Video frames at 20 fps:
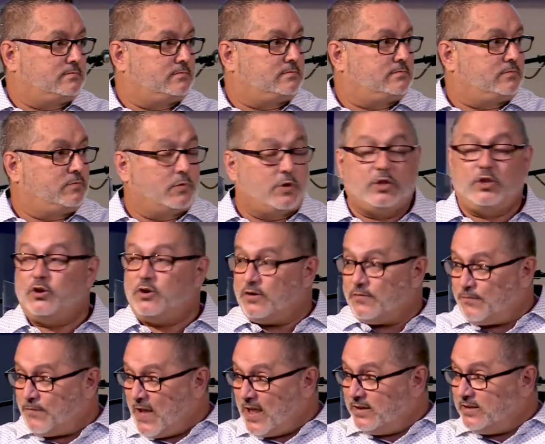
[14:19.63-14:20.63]
When you're
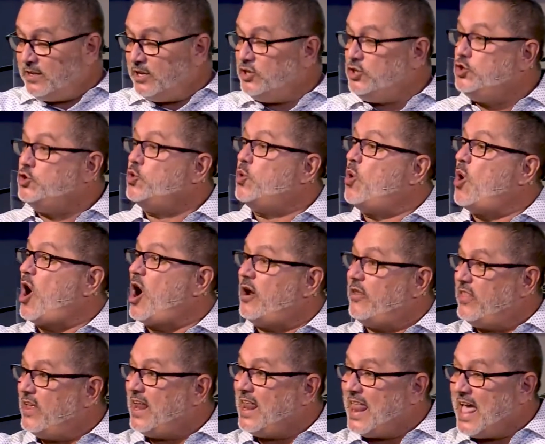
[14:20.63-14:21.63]
offended, you are
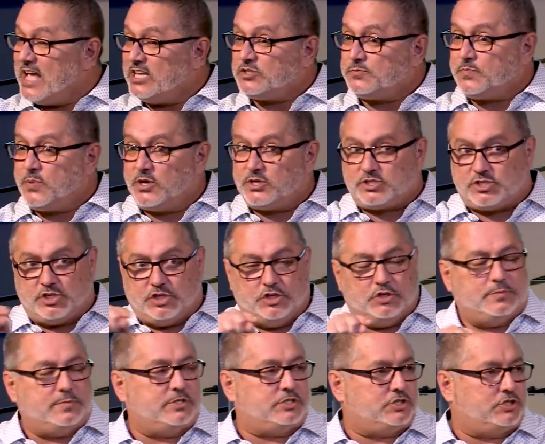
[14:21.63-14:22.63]
the last person
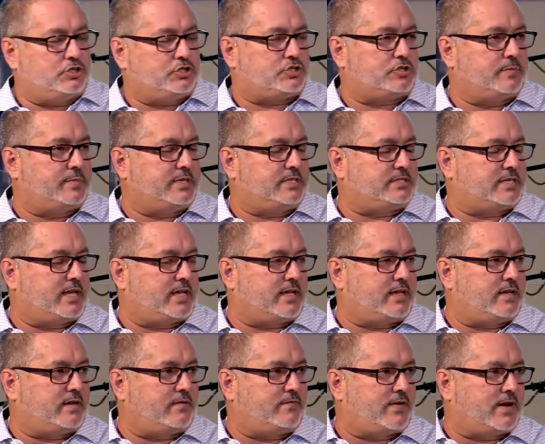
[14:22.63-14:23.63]
you should be taking
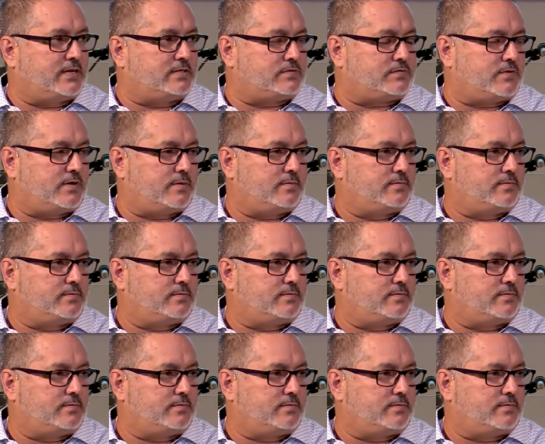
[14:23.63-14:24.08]
advice from.